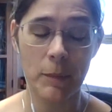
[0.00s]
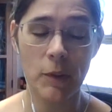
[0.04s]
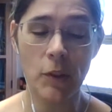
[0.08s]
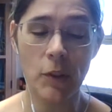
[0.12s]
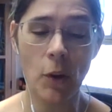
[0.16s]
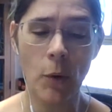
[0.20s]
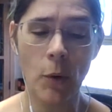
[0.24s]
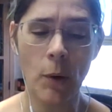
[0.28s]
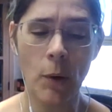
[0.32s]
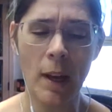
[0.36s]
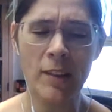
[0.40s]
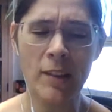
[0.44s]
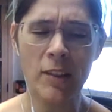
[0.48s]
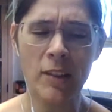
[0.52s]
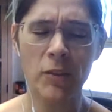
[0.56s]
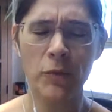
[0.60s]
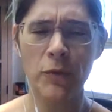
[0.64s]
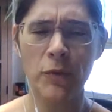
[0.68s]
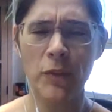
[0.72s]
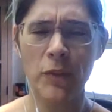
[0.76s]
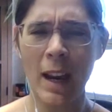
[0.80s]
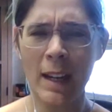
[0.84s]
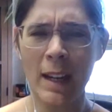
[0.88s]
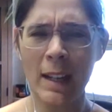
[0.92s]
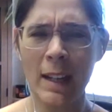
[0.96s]
So as a
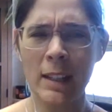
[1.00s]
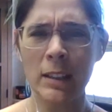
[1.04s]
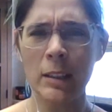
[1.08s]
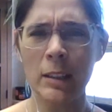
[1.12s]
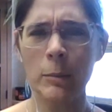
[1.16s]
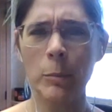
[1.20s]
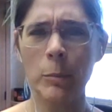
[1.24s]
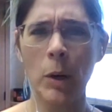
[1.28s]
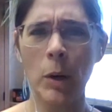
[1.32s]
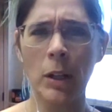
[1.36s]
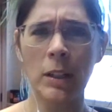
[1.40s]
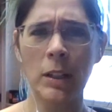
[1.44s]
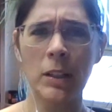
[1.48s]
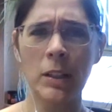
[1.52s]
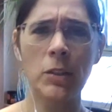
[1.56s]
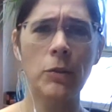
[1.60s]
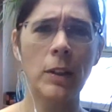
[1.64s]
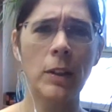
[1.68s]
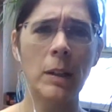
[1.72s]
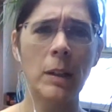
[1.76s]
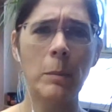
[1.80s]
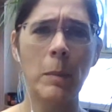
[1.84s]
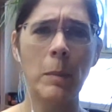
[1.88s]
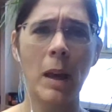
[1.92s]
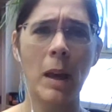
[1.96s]
regular
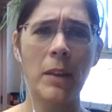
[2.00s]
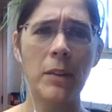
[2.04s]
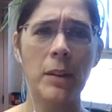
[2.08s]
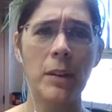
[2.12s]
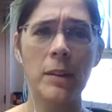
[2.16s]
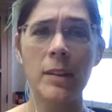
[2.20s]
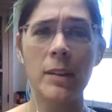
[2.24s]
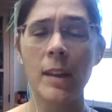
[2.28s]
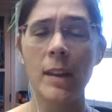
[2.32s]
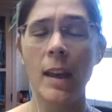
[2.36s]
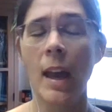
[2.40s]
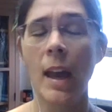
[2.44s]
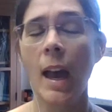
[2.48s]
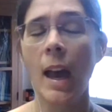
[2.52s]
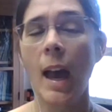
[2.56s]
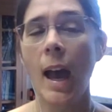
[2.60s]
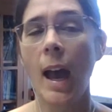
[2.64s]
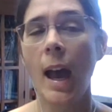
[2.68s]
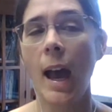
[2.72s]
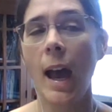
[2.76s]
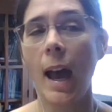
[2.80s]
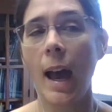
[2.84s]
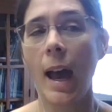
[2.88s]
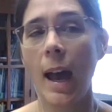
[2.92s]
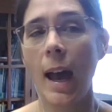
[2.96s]
monitoring method,
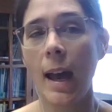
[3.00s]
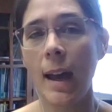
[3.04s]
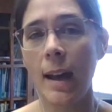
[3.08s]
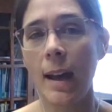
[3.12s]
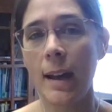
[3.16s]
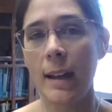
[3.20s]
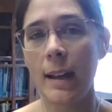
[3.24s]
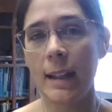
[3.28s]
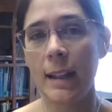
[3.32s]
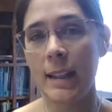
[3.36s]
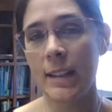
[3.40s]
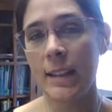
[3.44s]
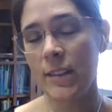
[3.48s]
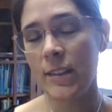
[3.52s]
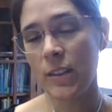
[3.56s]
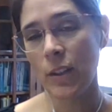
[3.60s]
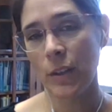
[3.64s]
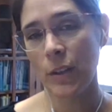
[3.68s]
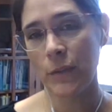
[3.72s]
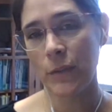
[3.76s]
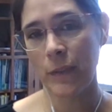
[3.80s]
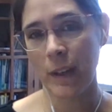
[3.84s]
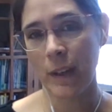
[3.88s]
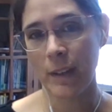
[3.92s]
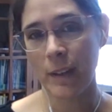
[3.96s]
it's
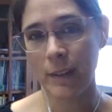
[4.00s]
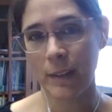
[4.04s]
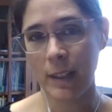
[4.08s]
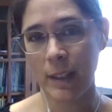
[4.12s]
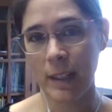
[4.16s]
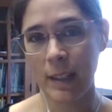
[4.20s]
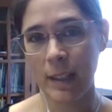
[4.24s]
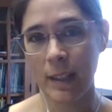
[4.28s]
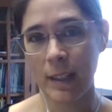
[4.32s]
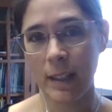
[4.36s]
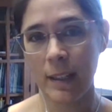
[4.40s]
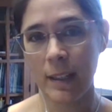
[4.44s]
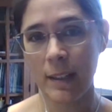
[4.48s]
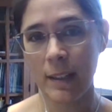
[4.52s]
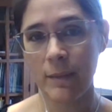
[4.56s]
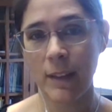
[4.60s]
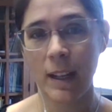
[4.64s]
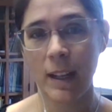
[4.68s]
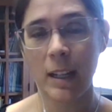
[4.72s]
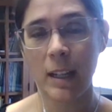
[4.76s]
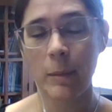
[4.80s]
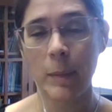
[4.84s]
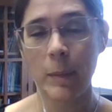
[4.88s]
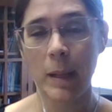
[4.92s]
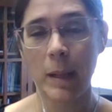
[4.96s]
not very
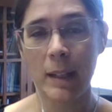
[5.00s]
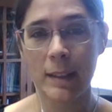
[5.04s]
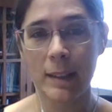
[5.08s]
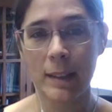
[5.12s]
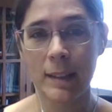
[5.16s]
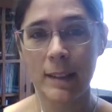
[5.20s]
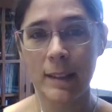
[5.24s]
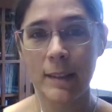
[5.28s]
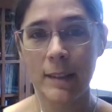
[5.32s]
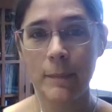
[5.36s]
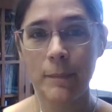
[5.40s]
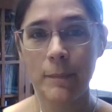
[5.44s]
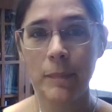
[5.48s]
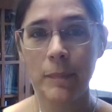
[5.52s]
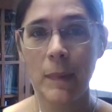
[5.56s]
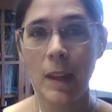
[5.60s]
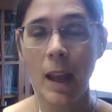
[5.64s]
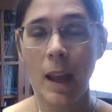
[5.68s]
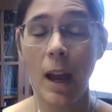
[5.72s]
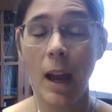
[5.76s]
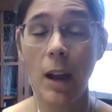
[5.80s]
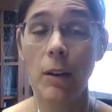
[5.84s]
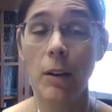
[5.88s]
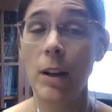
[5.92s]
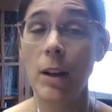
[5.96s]
recommended.
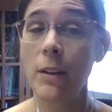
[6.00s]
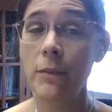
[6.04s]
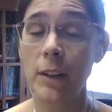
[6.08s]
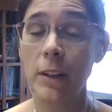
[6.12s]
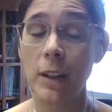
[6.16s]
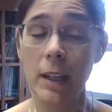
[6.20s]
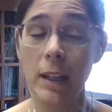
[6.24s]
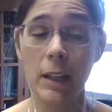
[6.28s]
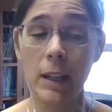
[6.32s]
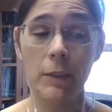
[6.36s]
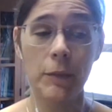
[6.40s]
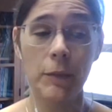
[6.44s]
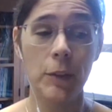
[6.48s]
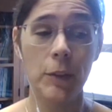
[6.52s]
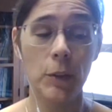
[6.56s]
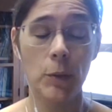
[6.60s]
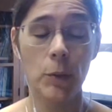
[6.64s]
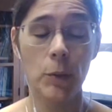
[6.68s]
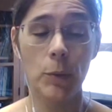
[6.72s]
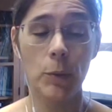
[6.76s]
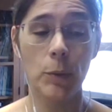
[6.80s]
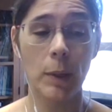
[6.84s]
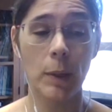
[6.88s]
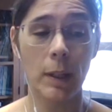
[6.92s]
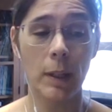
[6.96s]
However, if
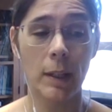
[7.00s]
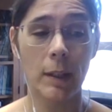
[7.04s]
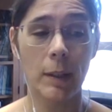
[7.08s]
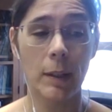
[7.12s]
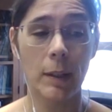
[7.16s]
you